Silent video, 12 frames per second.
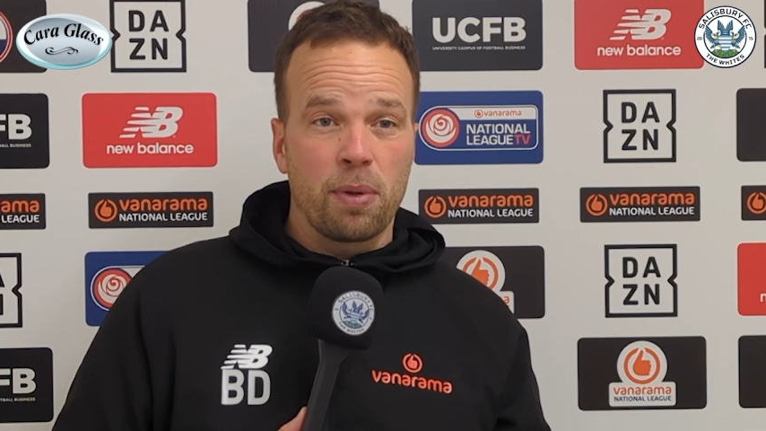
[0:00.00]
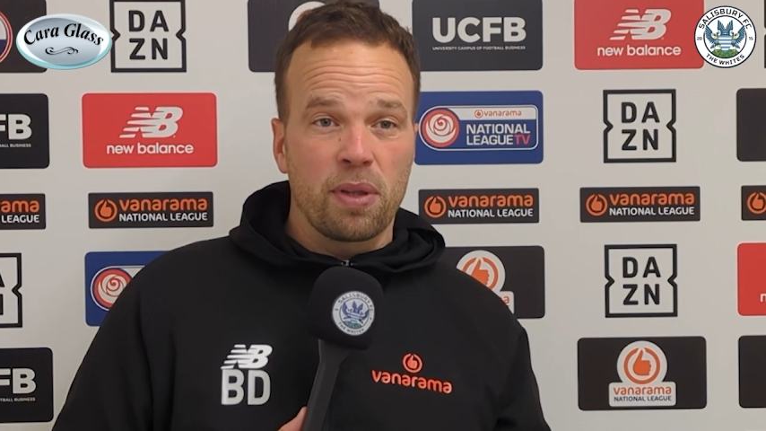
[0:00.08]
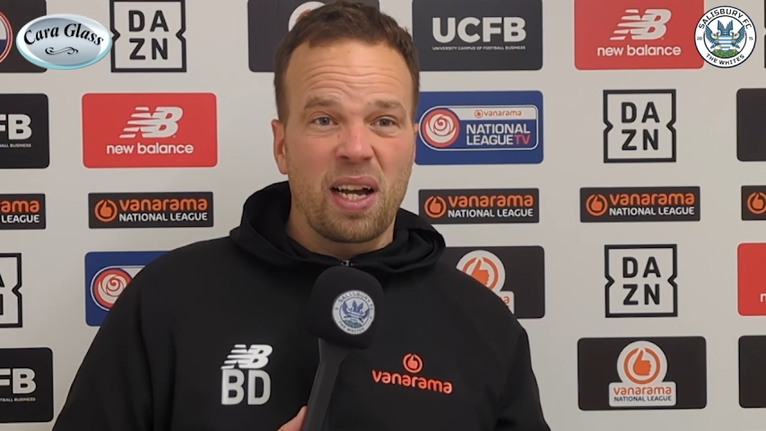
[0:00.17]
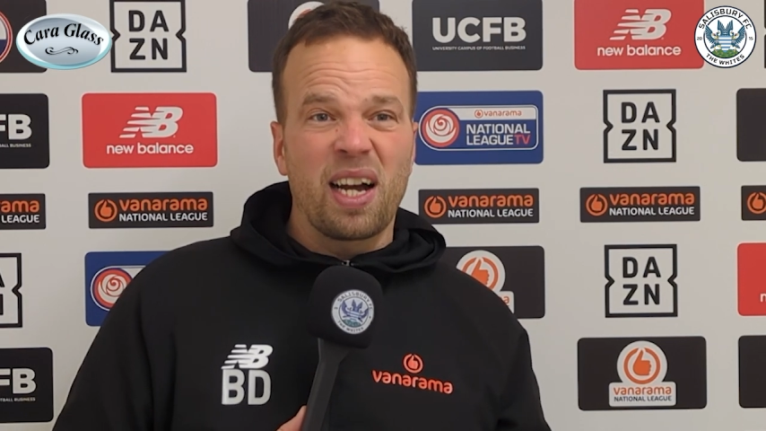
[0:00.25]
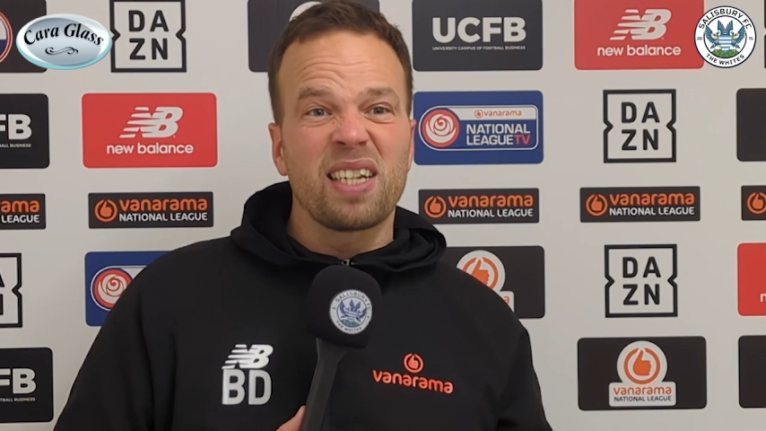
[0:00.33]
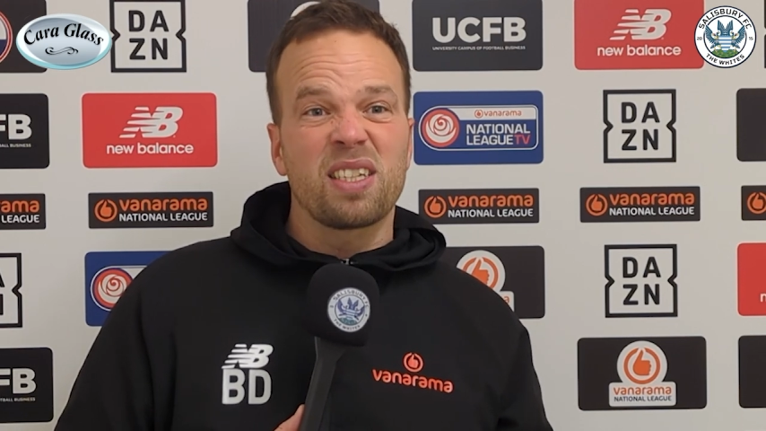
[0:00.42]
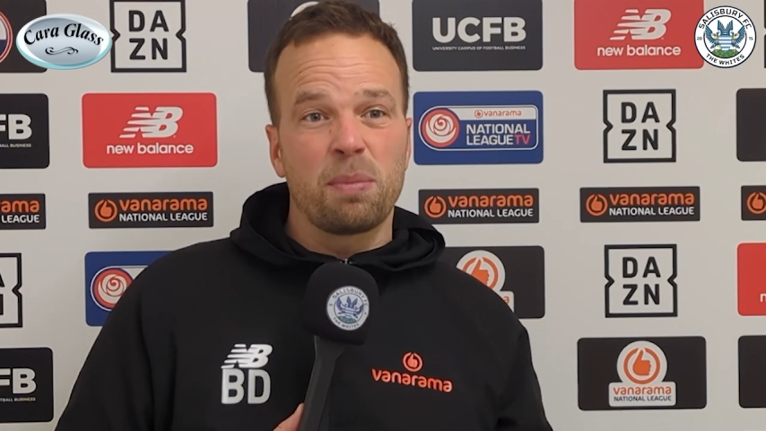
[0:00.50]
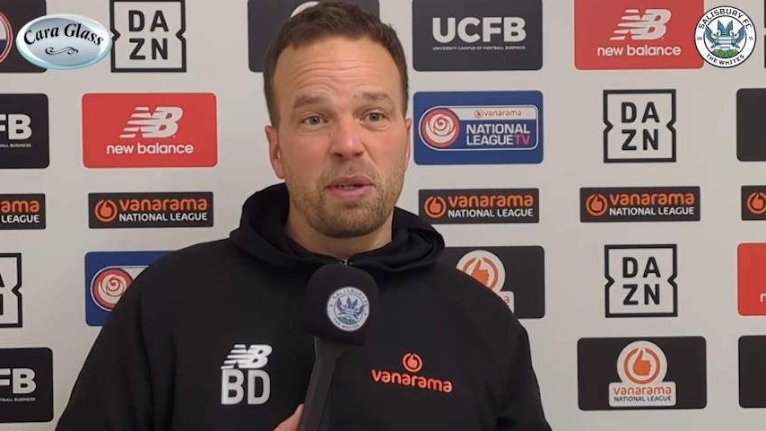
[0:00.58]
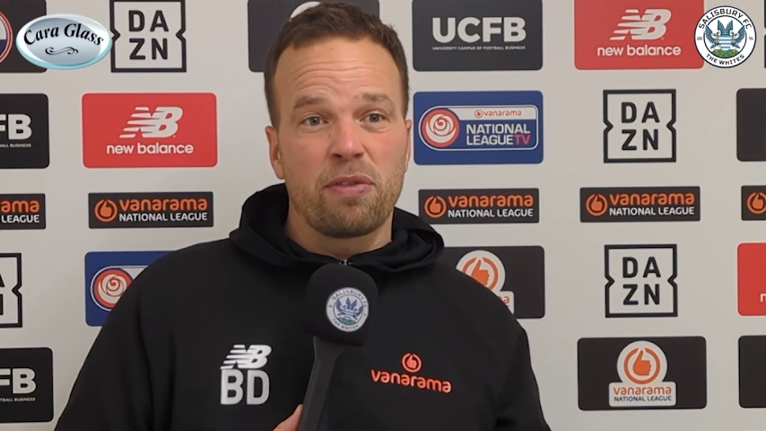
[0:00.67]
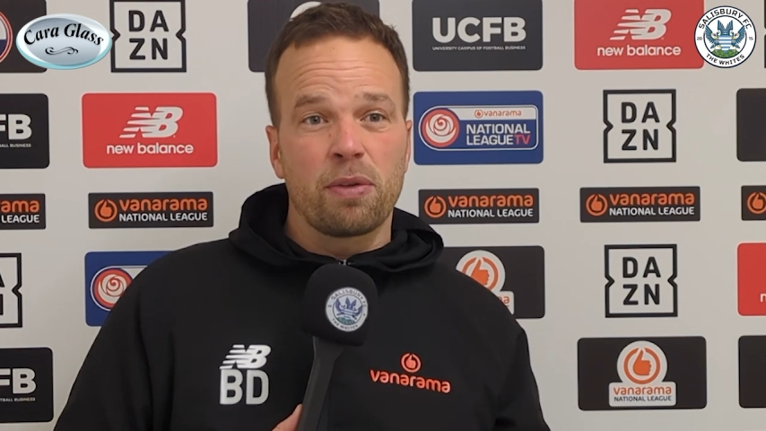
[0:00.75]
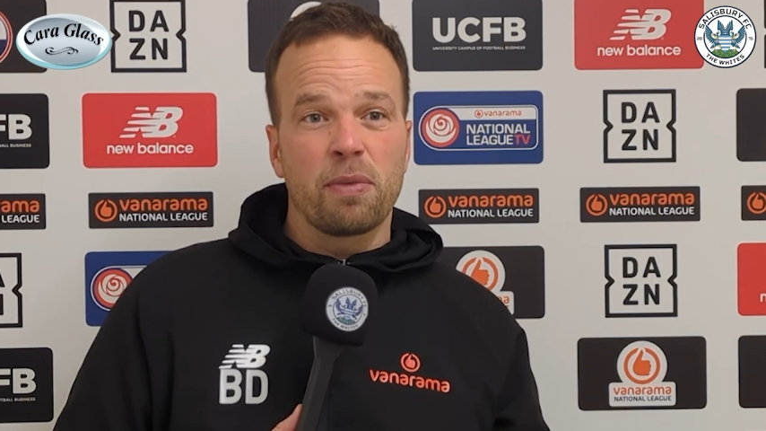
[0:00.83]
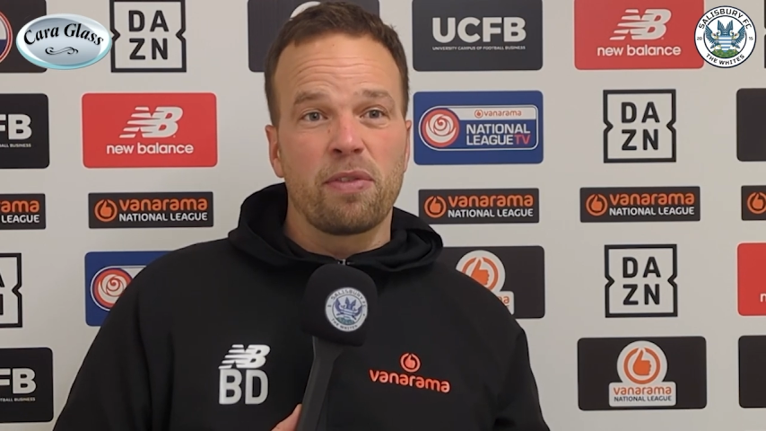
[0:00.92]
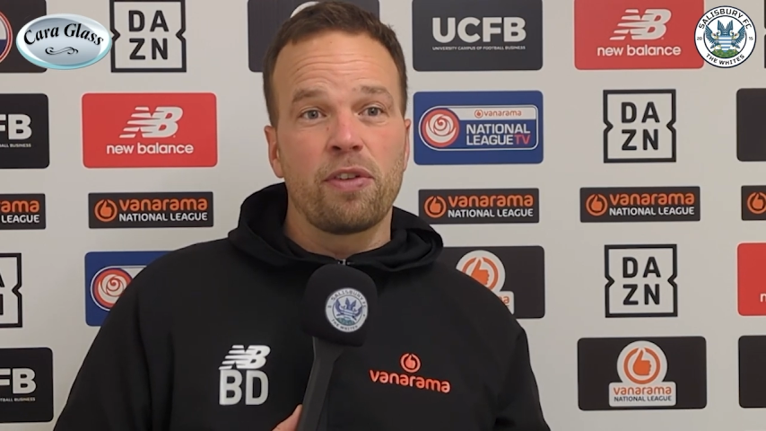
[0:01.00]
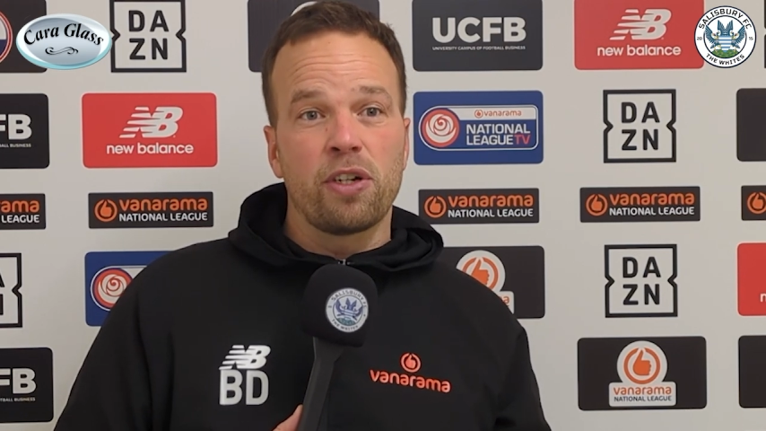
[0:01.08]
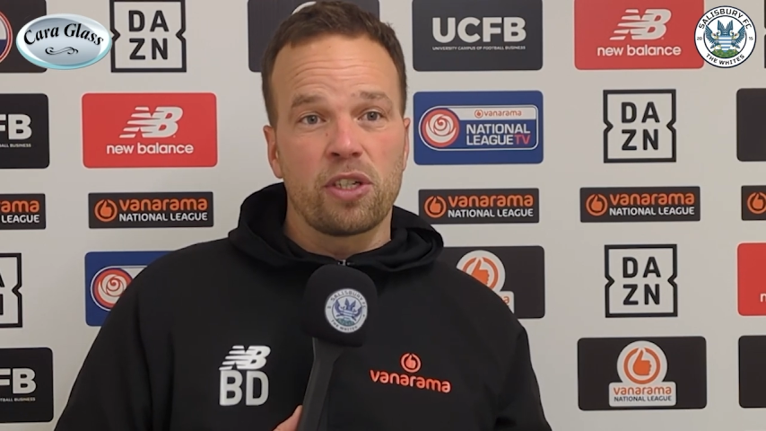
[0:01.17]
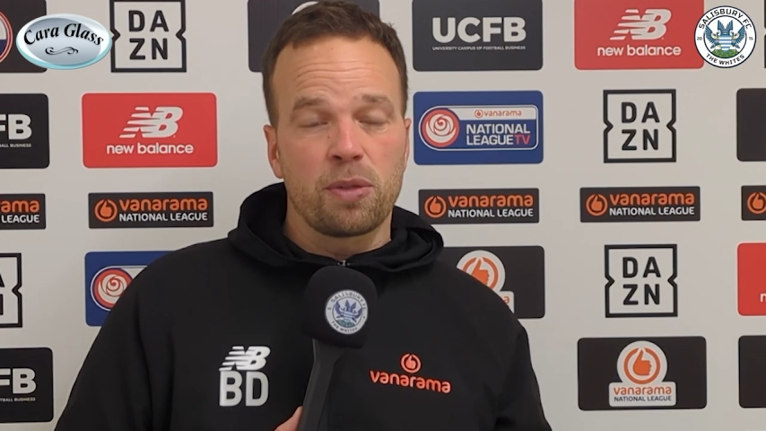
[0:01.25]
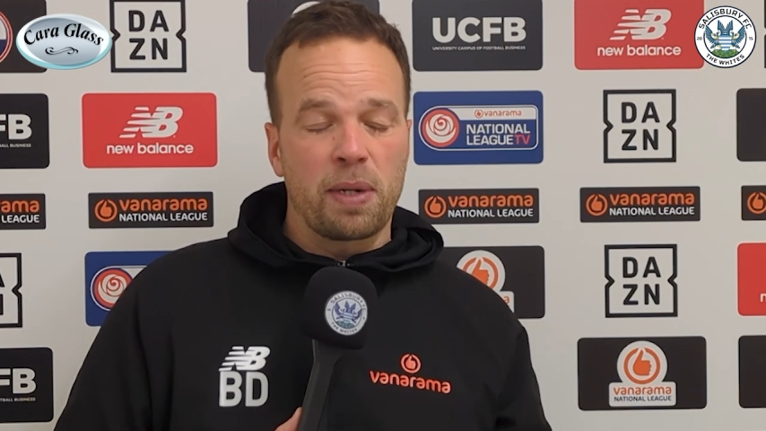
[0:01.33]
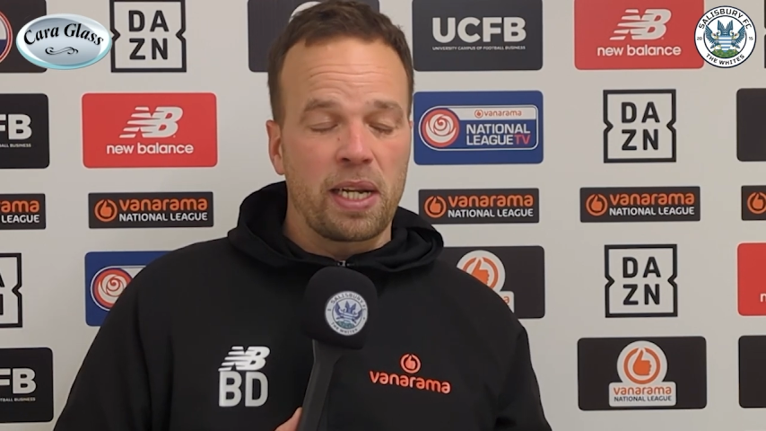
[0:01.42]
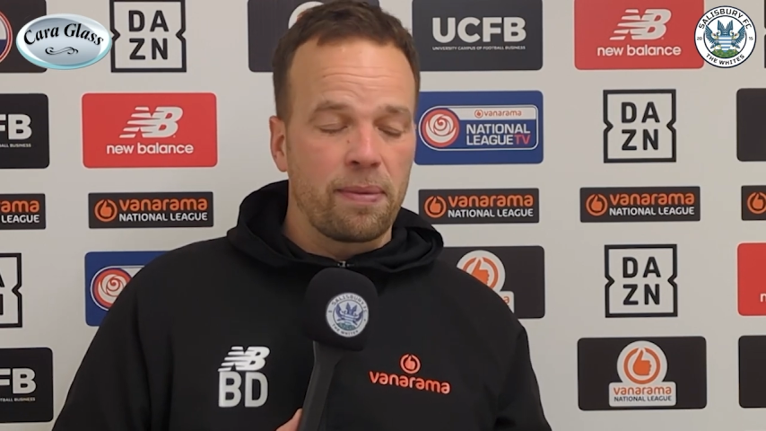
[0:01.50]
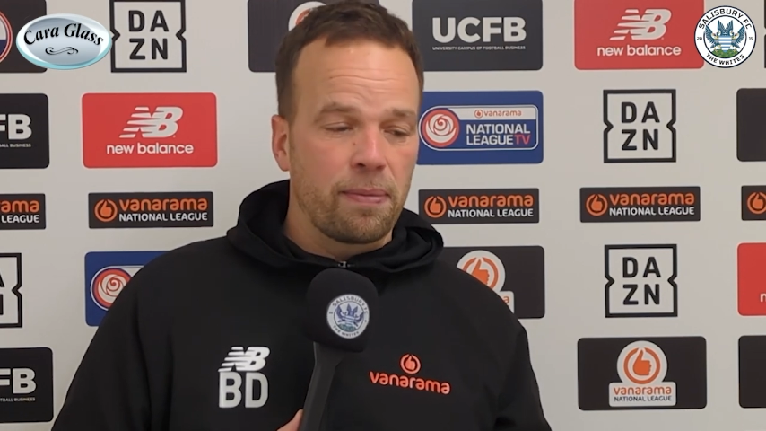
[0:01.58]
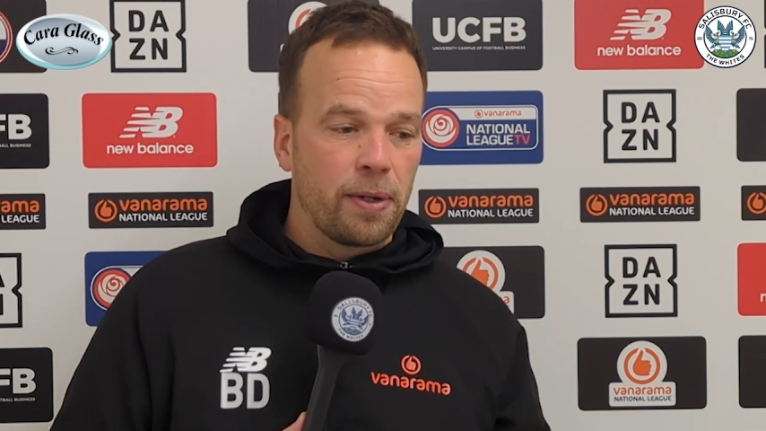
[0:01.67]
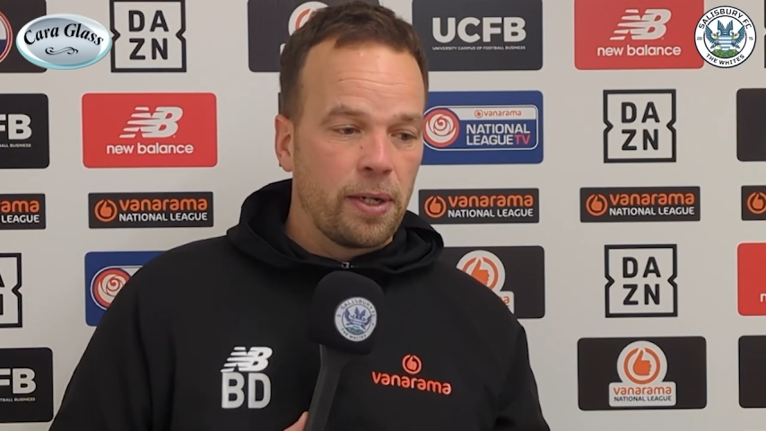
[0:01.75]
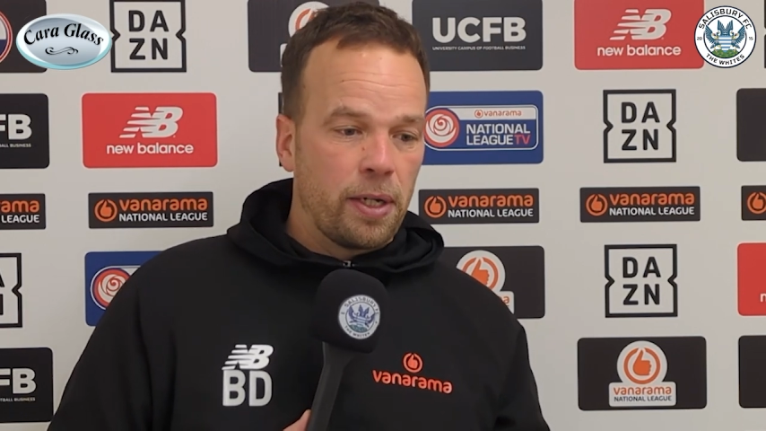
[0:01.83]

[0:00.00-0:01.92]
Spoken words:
but that had to be from the first minute,